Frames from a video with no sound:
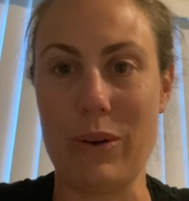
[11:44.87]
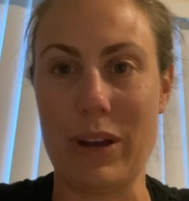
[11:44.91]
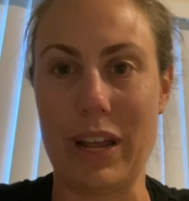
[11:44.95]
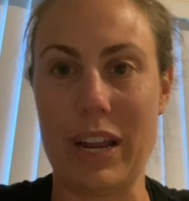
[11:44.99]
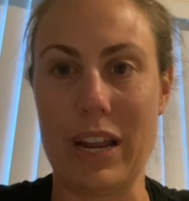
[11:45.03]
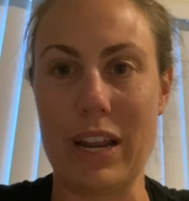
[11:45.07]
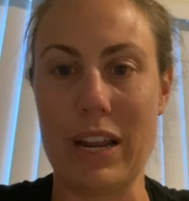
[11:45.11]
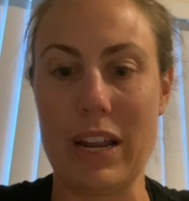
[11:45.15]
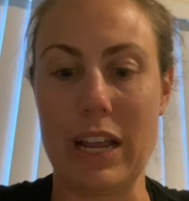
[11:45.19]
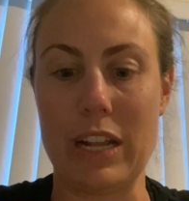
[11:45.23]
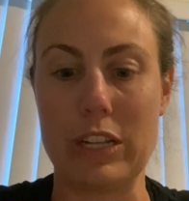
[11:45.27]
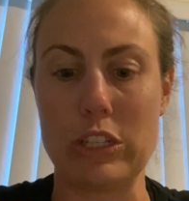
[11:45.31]

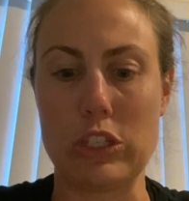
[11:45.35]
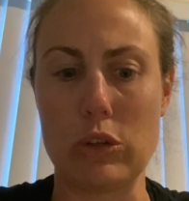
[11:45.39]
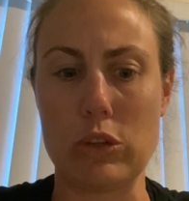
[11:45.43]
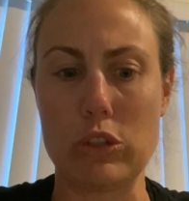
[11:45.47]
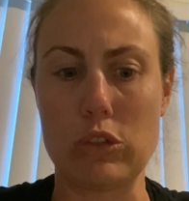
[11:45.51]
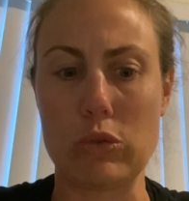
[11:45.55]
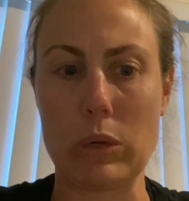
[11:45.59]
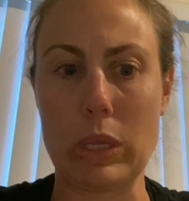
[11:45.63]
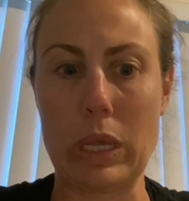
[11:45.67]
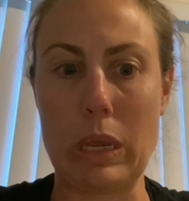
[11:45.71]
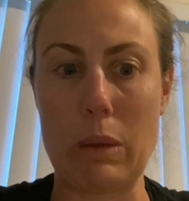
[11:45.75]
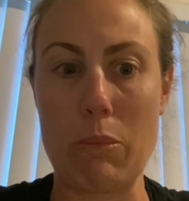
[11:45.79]
And so
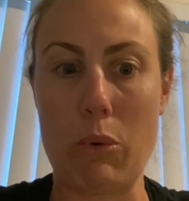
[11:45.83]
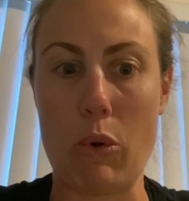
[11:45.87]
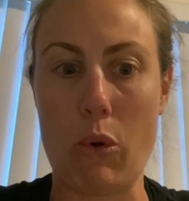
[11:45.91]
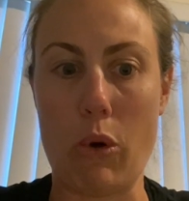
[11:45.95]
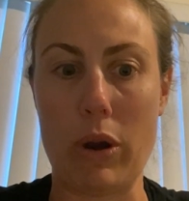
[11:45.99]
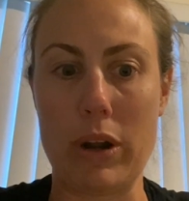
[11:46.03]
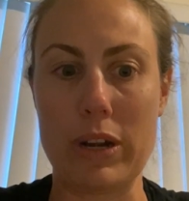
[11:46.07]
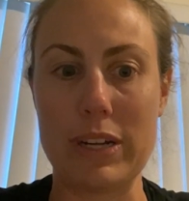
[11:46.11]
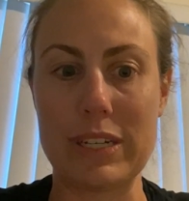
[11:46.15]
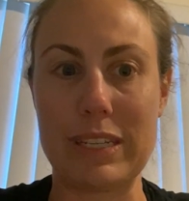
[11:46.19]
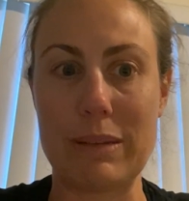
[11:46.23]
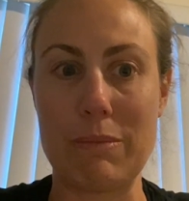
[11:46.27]
it's really
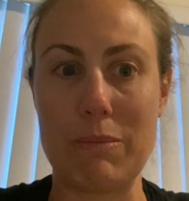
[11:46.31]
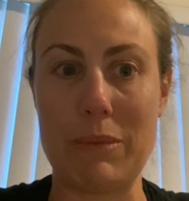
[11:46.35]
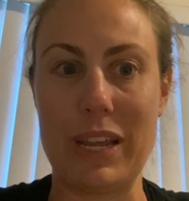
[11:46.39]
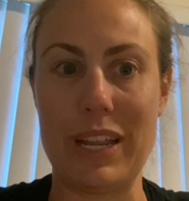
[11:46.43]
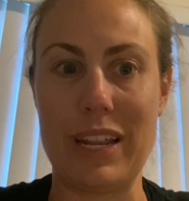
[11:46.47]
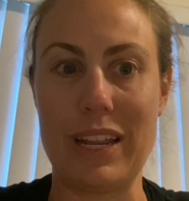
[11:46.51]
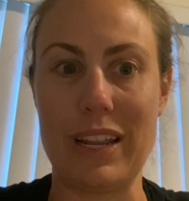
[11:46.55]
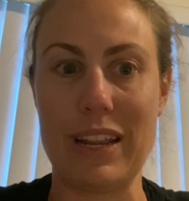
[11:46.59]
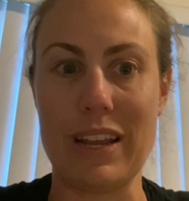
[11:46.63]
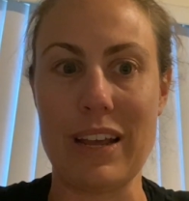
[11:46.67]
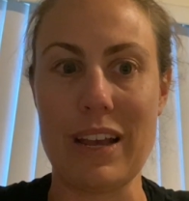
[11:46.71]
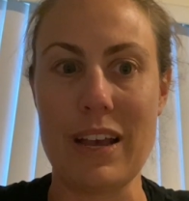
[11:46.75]
important to
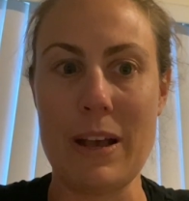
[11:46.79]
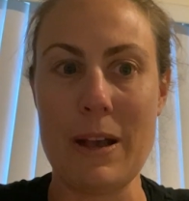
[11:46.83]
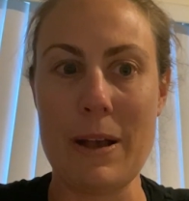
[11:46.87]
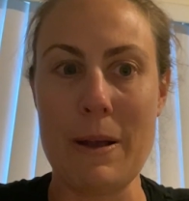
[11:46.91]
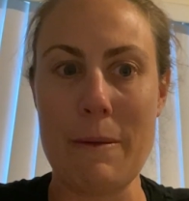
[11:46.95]
me.